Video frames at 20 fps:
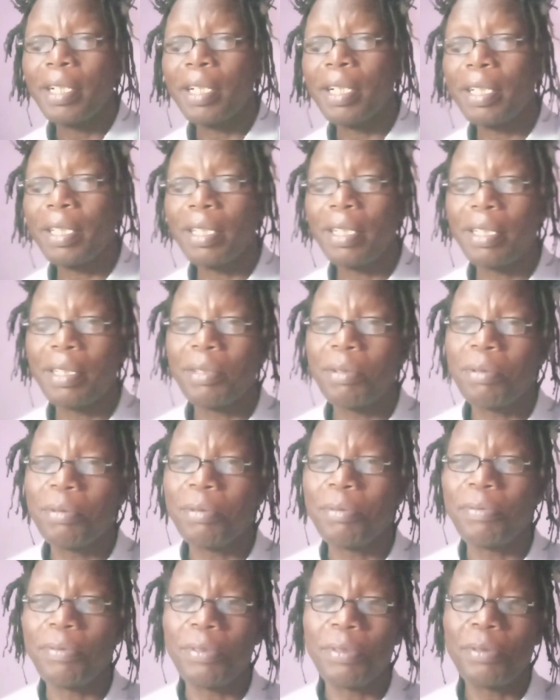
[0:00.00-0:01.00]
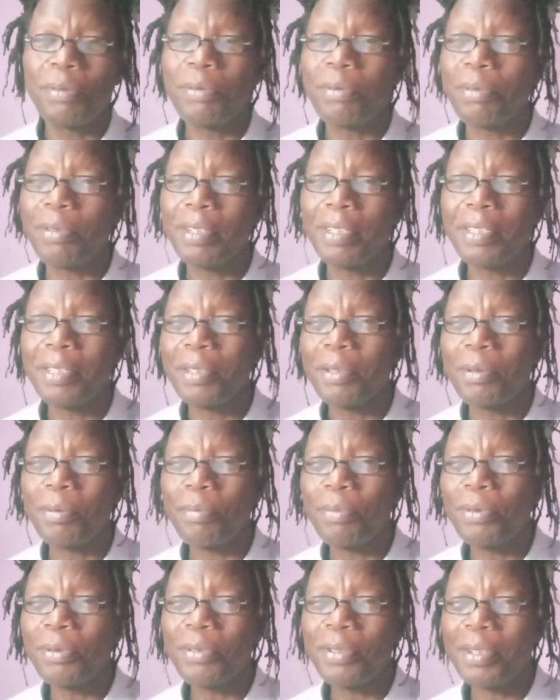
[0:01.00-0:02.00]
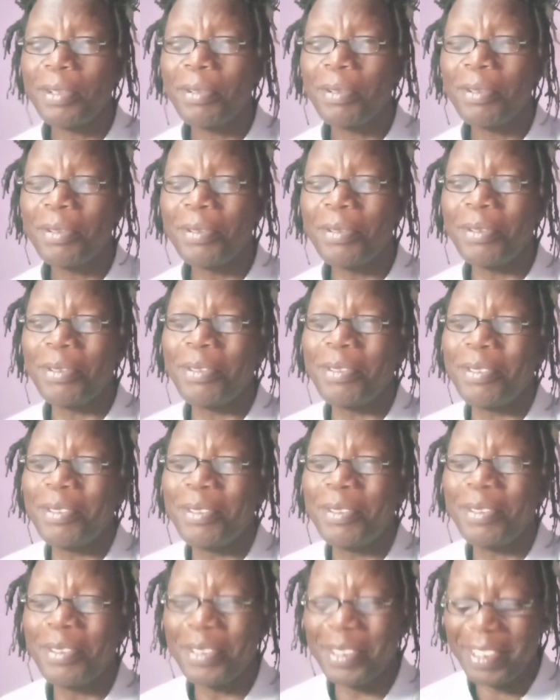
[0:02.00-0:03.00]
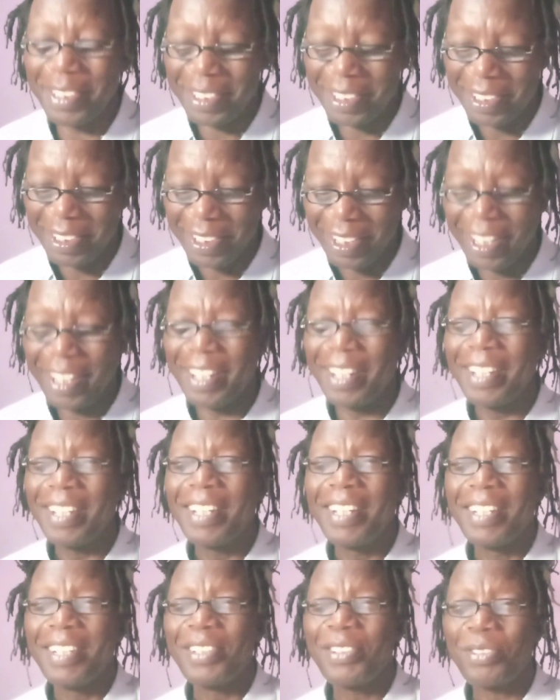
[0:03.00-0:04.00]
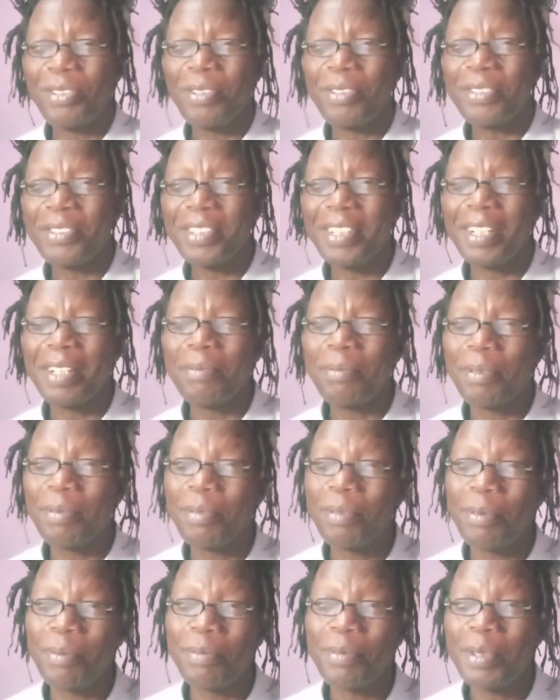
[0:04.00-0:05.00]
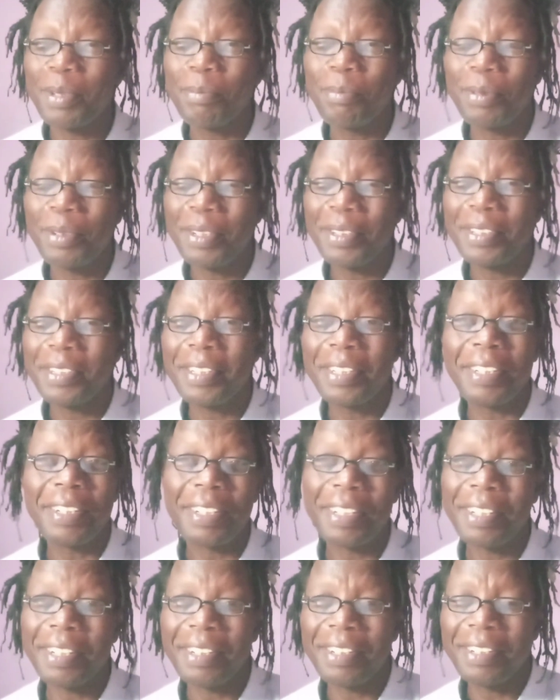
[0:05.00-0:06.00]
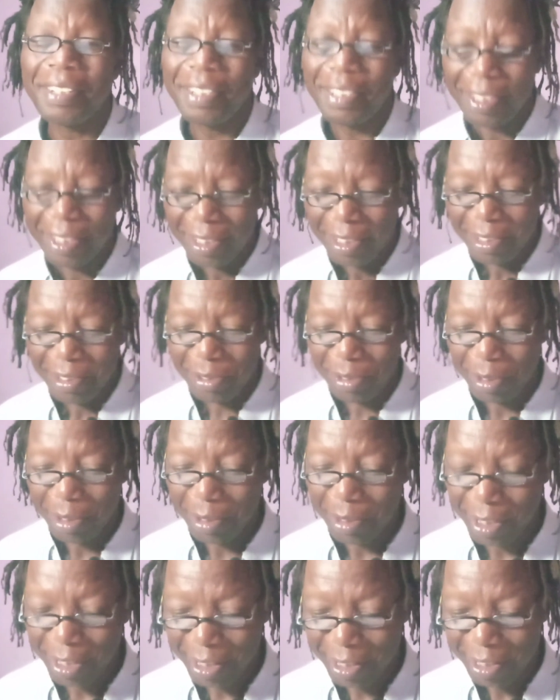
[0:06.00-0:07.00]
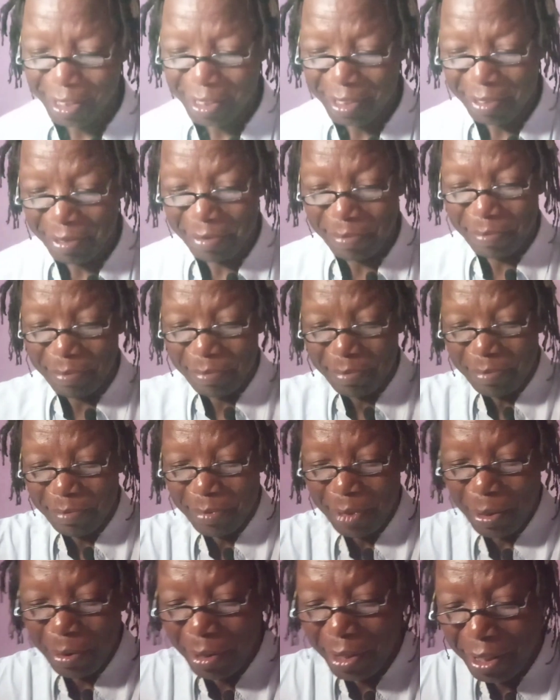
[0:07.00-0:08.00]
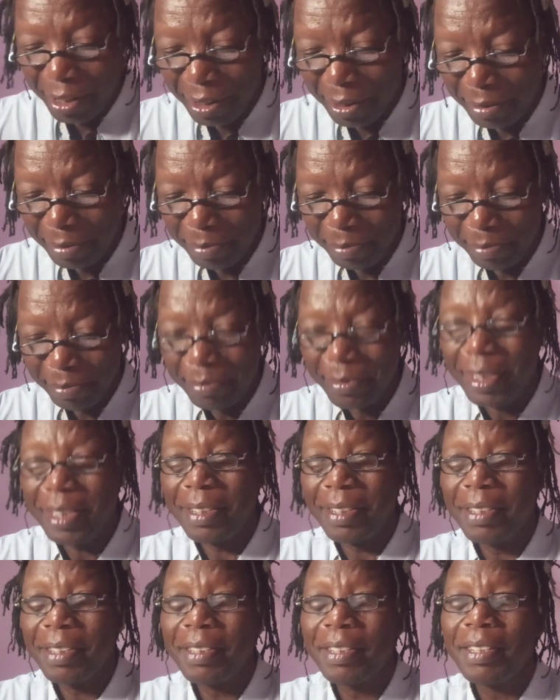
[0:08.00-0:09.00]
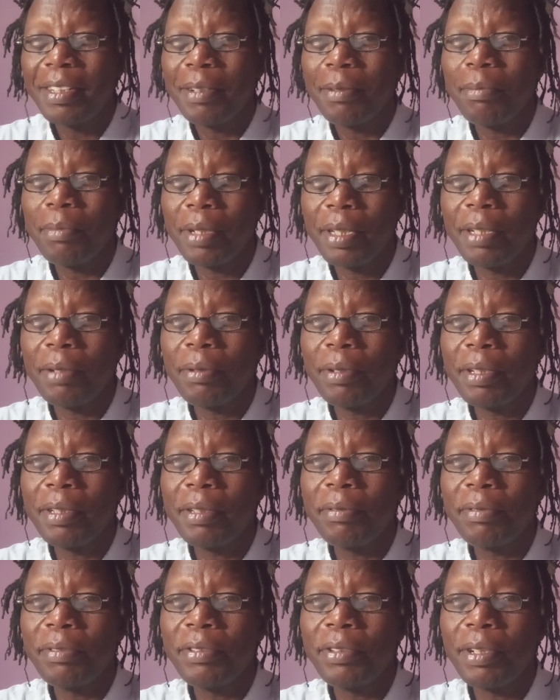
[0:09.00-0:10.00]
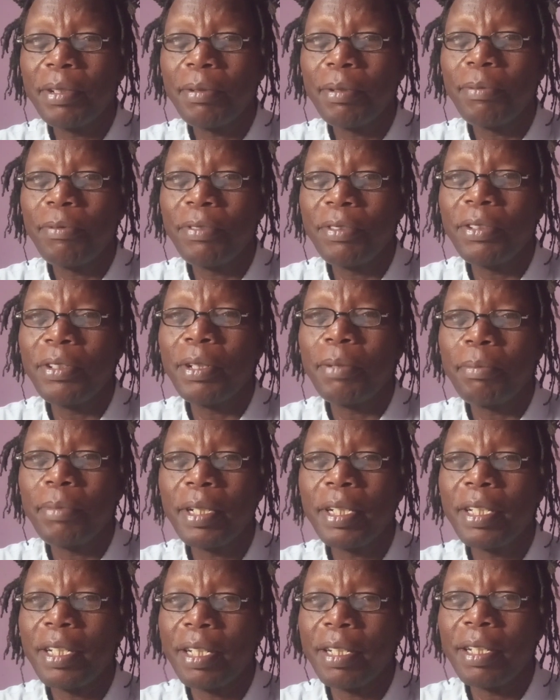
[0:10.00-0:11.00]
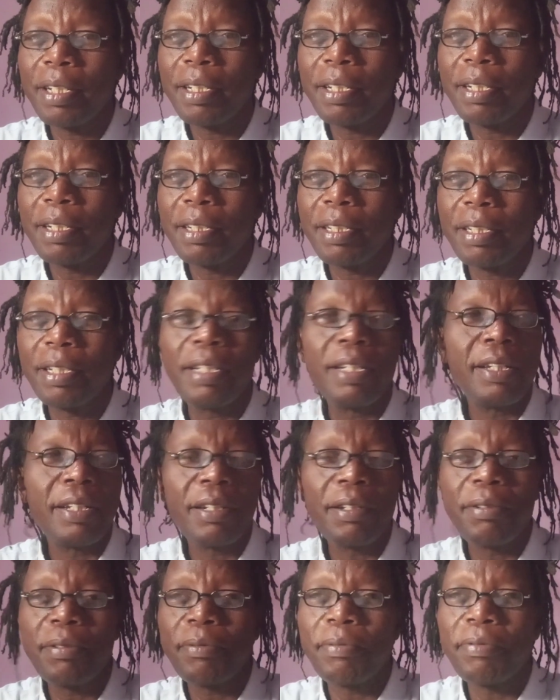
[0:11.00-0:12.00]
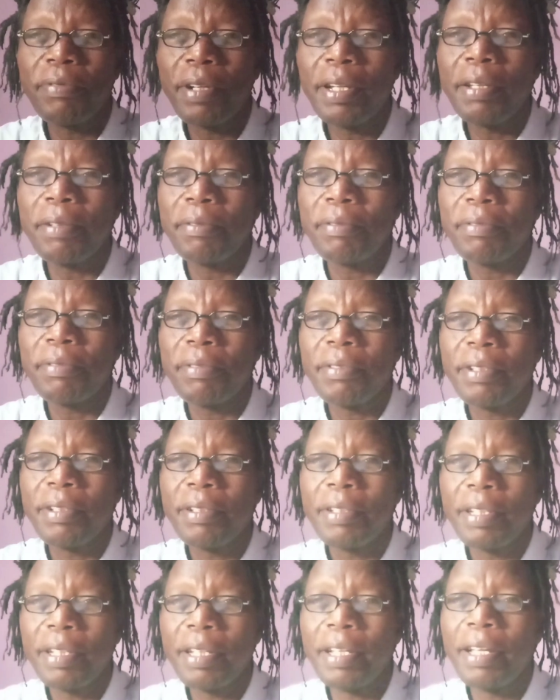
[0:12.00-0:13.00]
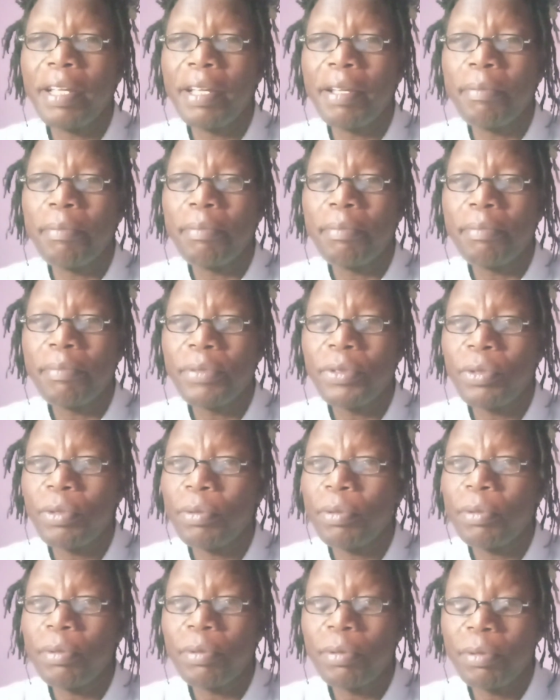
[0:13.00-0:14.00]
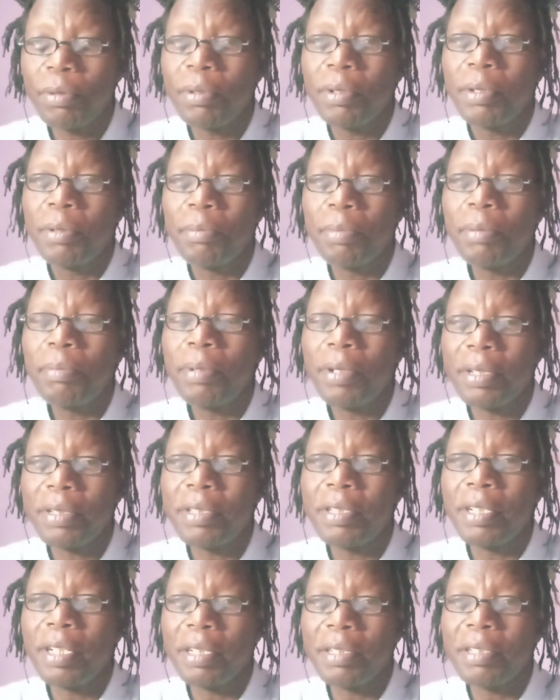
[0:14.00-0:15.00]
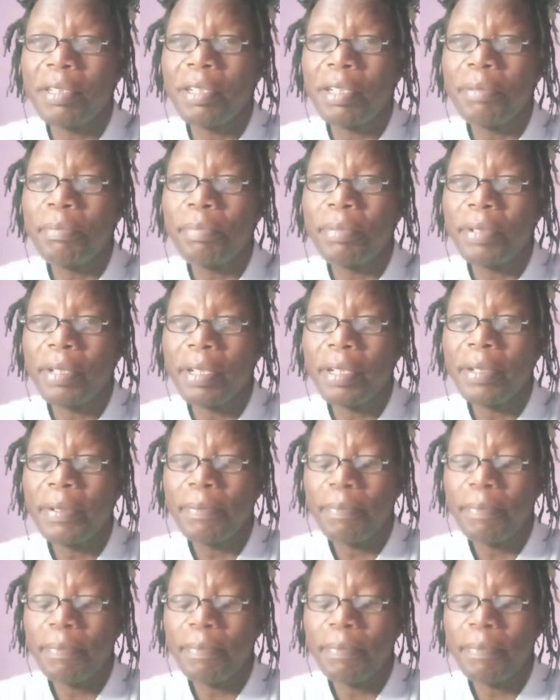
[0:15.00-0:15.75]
I think it's good for you to listen to music also. Songs coming from somebody singing, struggling. Okay. By the way, the video I'm making around 5 a.m. so people are still asleep here.